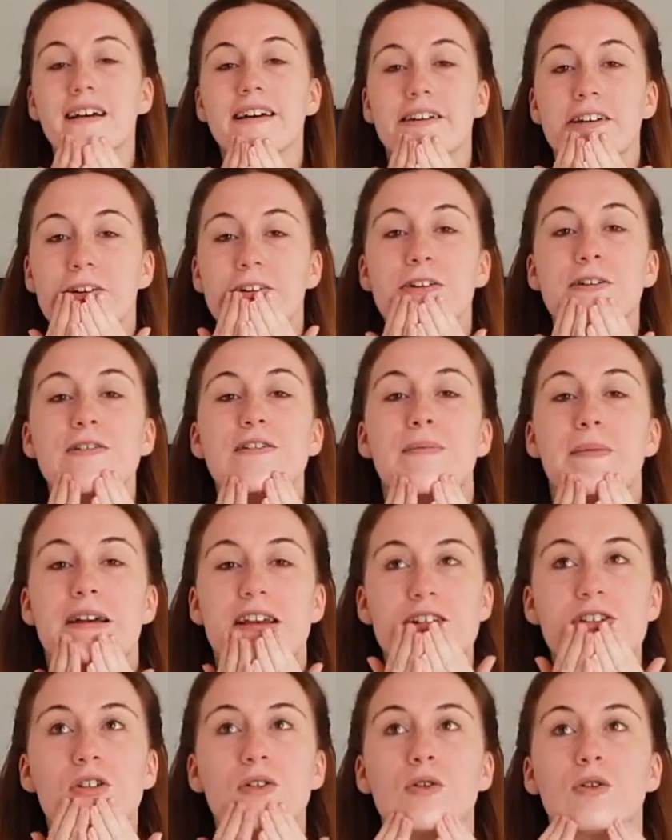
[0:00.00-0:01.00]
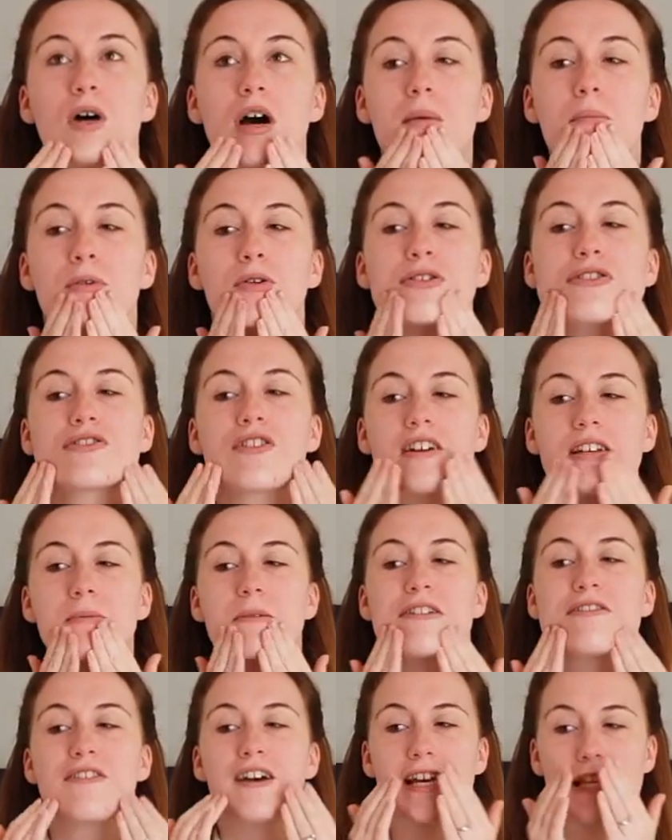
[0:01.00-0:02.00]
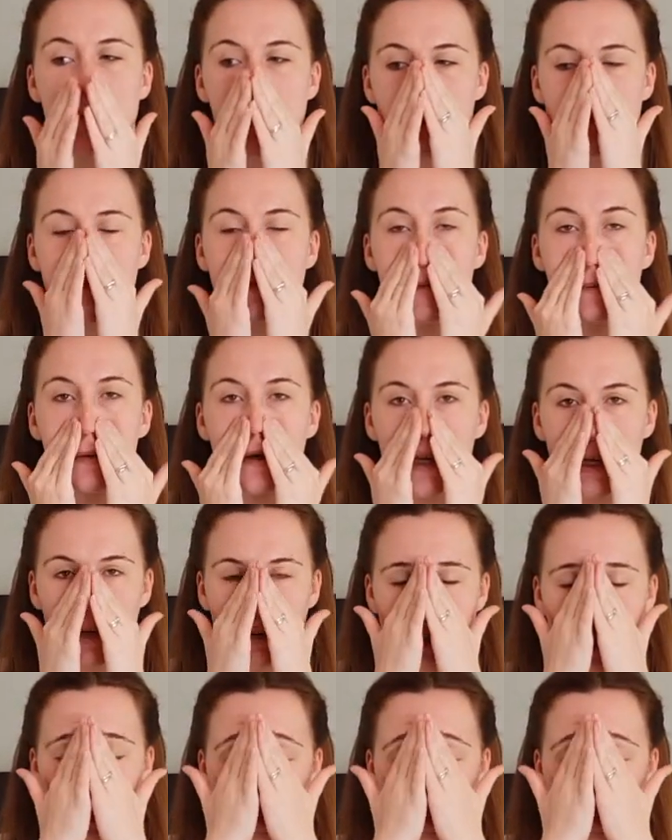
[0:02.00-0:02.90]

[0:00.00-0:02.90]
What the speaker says: And I also make sure I moisturise my face before putting on